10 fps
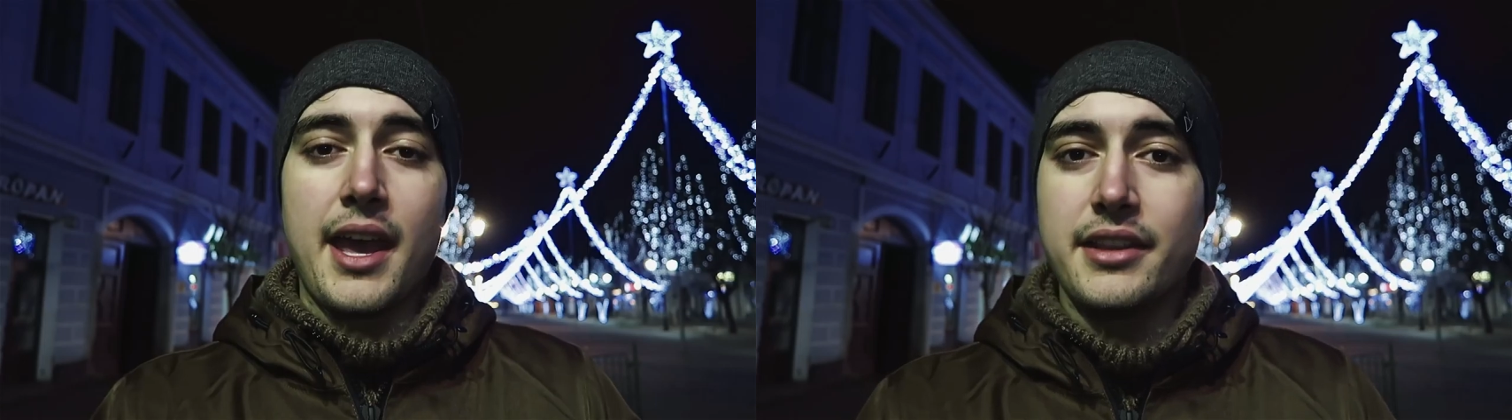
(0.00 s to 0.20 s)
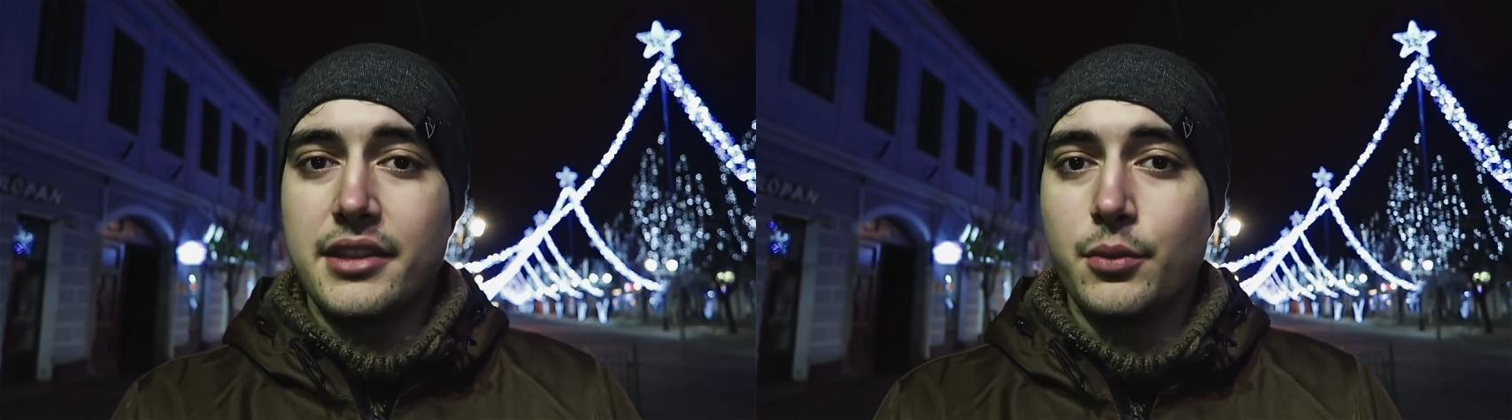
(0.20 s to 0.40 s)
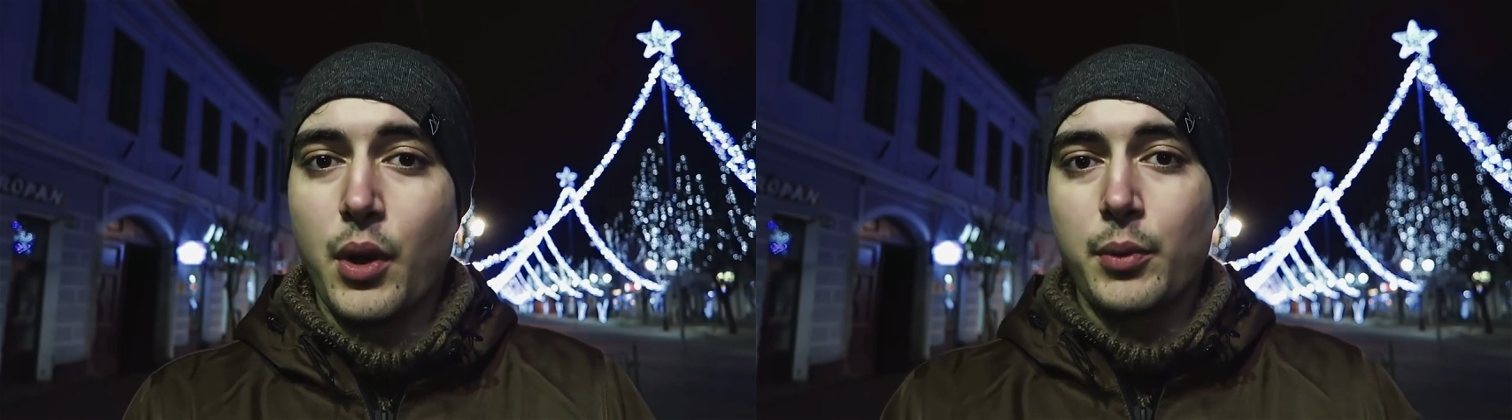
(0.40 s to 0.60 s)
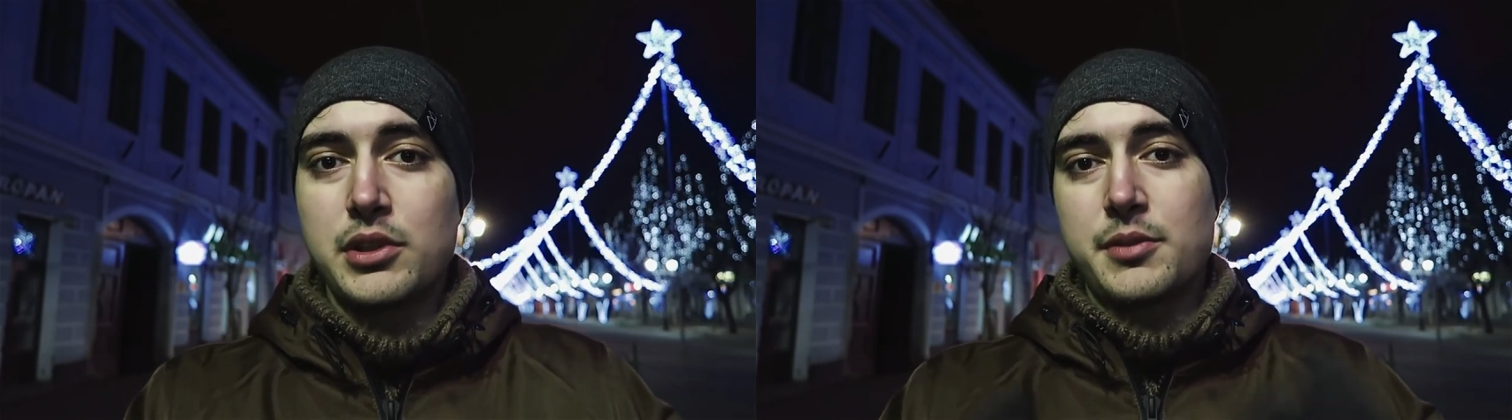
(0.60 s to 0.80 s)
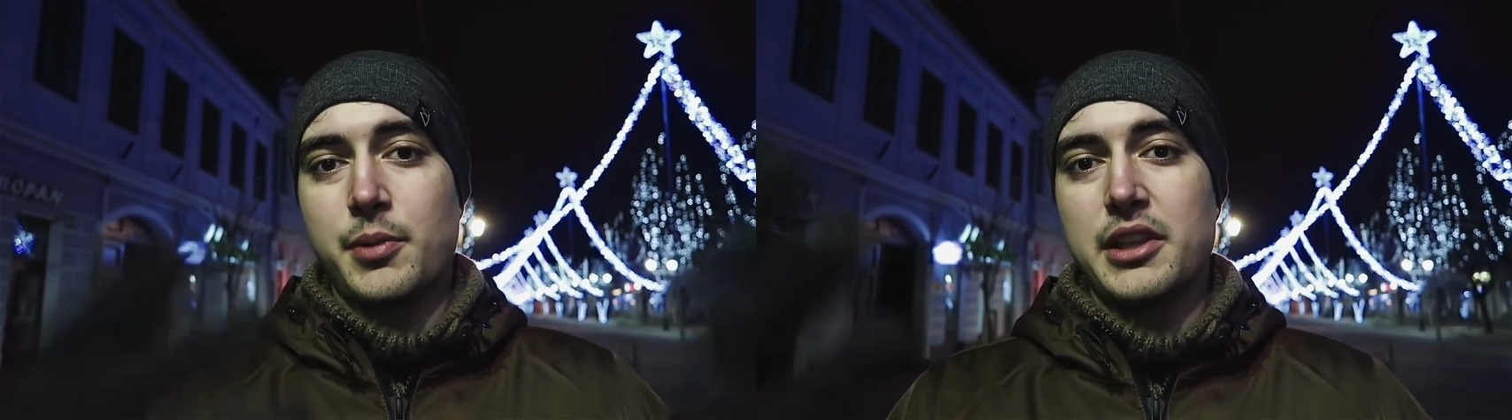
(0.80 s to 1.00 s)
and we
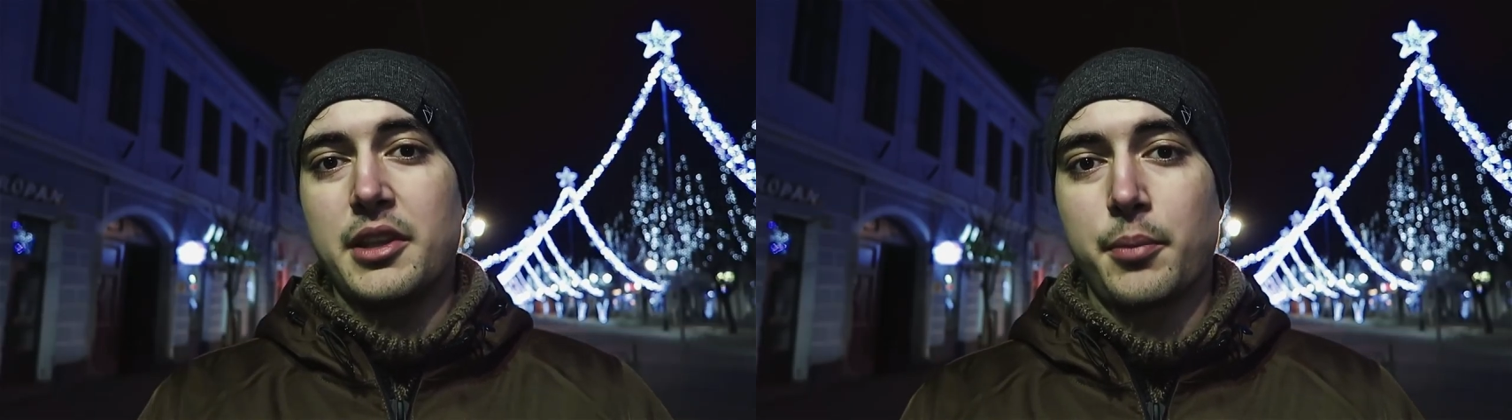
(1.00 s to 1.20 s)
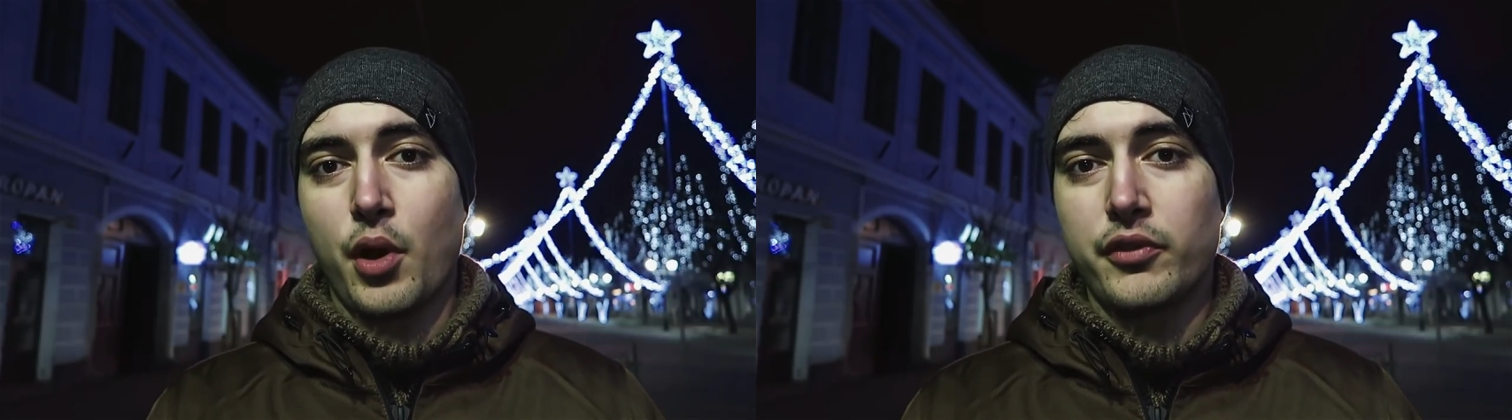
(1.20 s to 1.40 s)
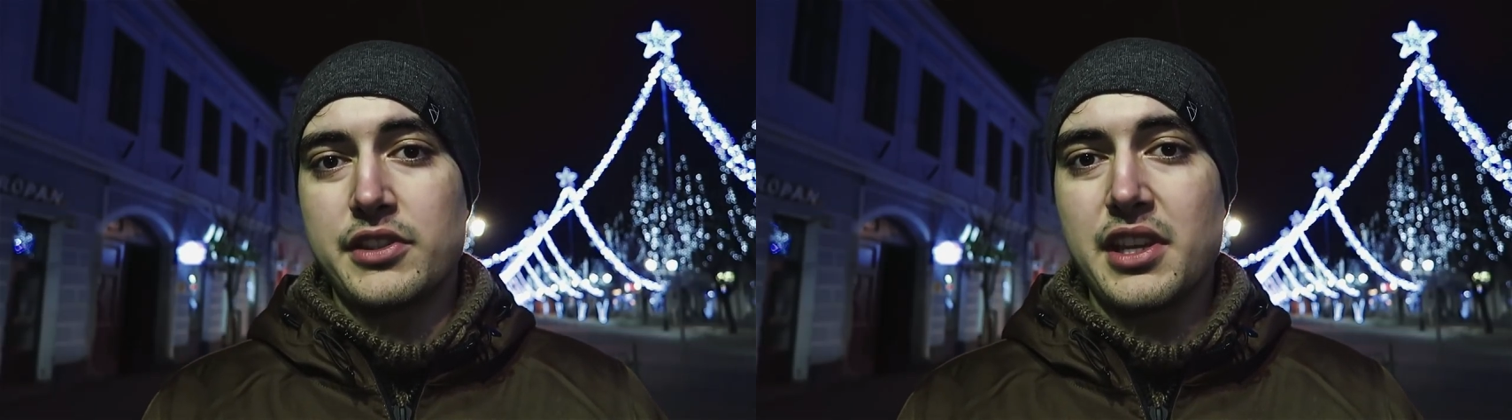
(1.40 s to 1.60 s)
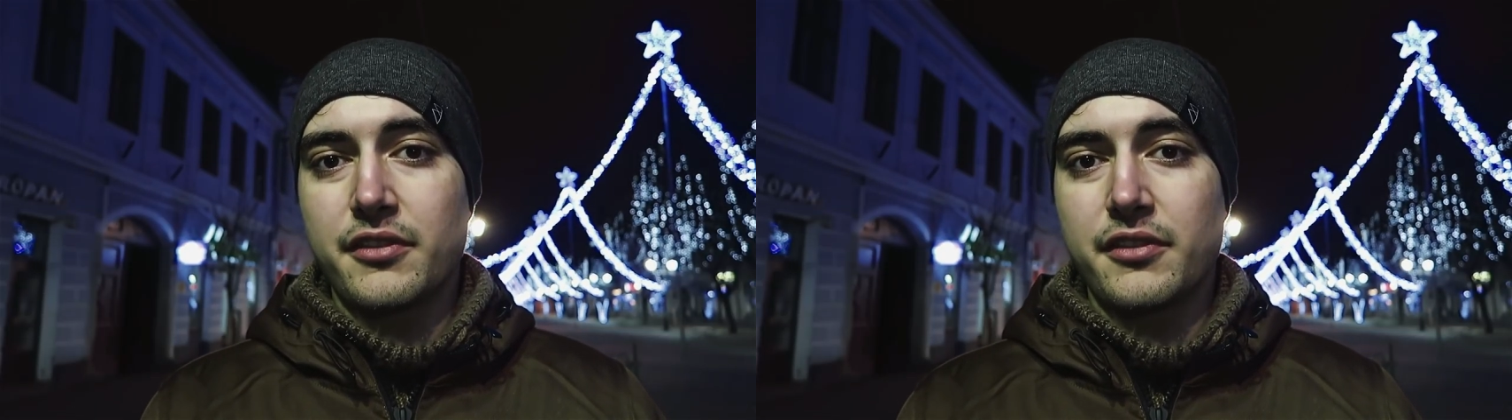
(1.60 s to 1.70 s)
would split the profits